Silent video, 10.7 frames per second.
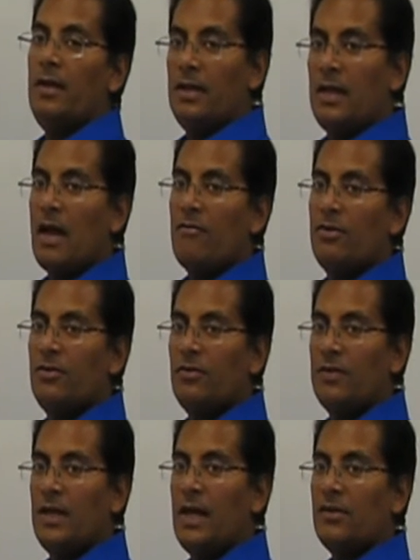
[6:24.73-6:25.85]
take the averages
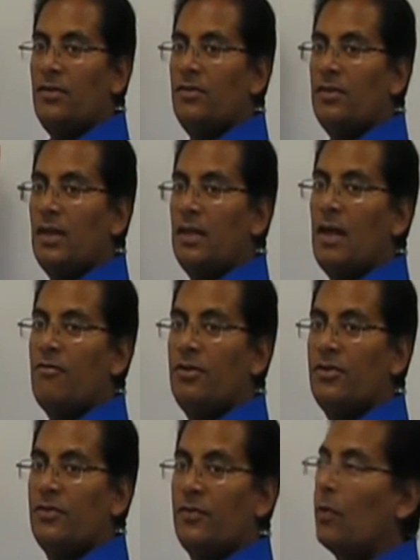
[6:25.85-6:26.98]
of the x's, take the
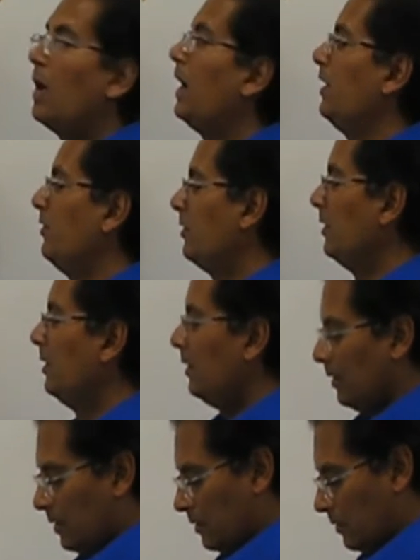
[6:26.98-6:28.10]
averages of the y's.
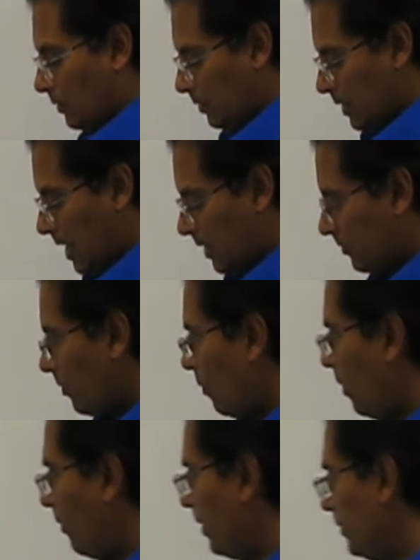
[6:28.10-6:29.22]
Okay, so
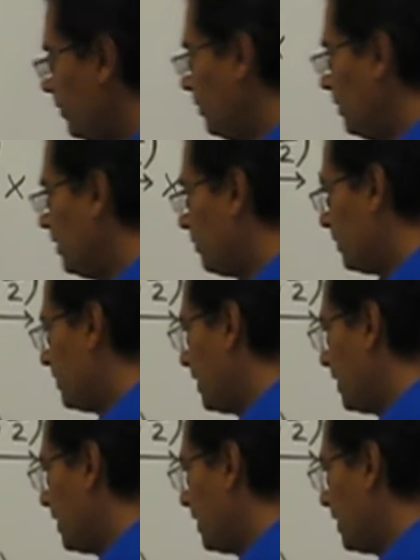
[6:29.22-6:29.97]
what we'll do is we'll